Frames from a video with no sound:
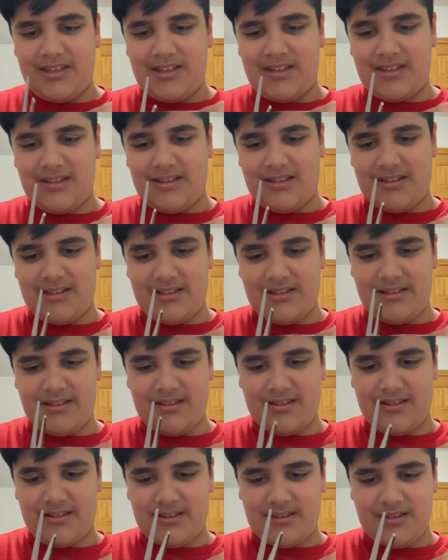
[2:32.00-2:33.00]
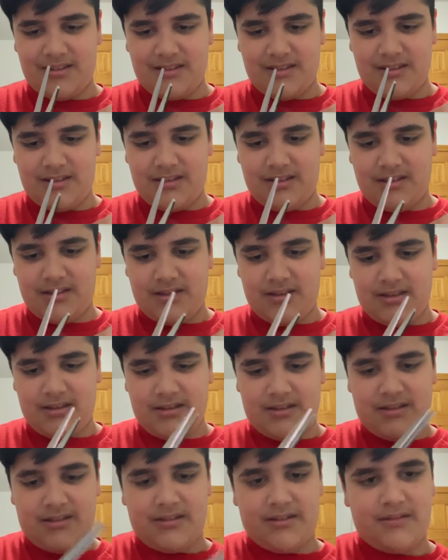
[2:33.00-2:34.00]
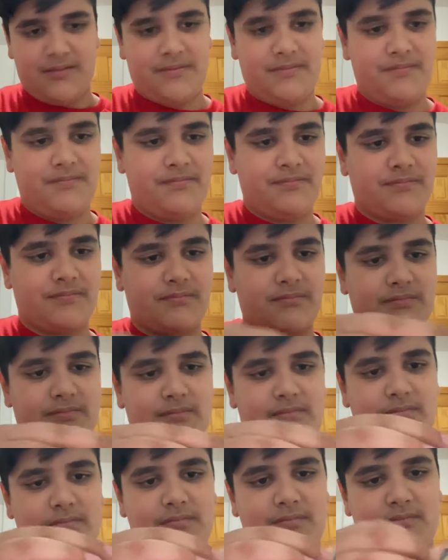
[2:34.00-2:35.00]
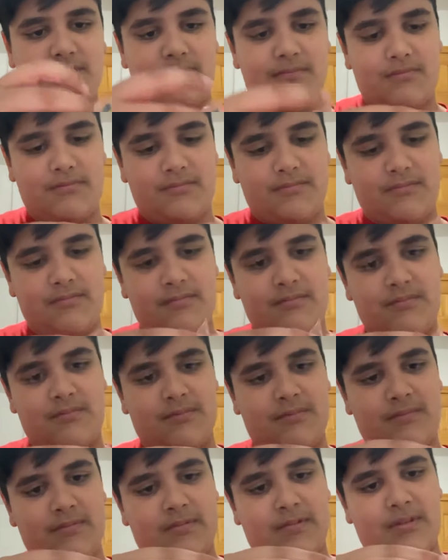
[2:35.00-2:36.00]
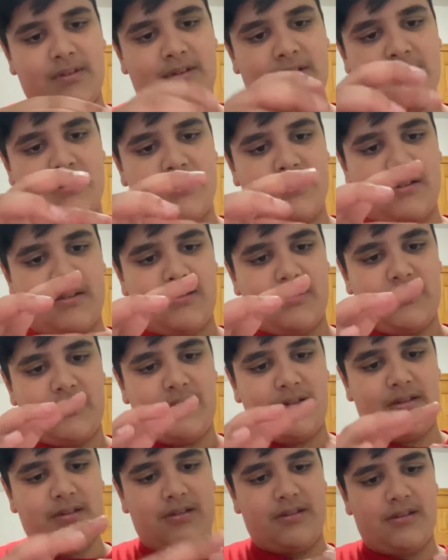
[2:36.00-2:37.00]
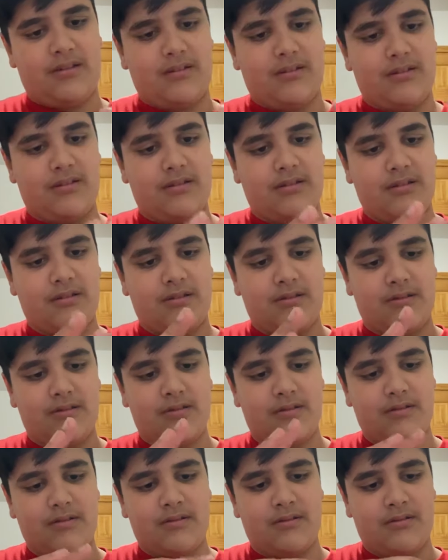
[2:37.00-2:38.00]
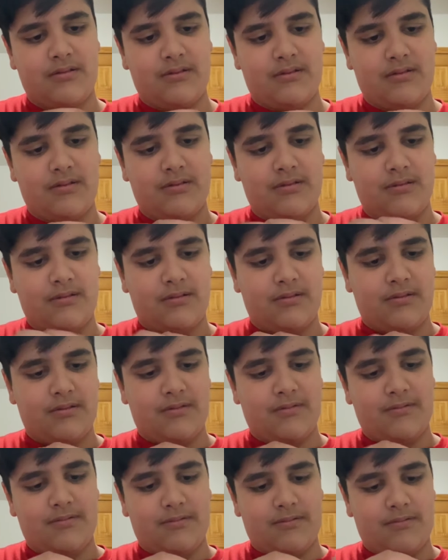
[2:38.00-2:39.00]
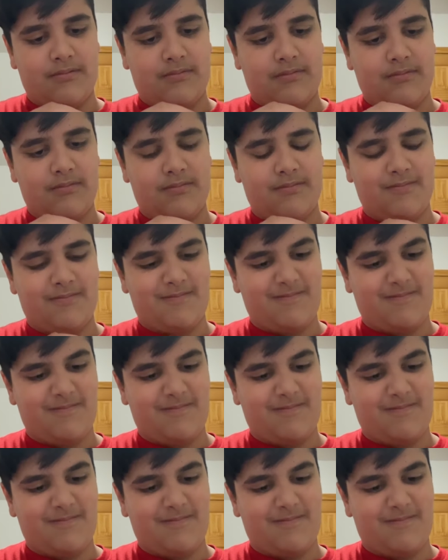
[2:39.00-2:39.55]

No one is speaking in this clip.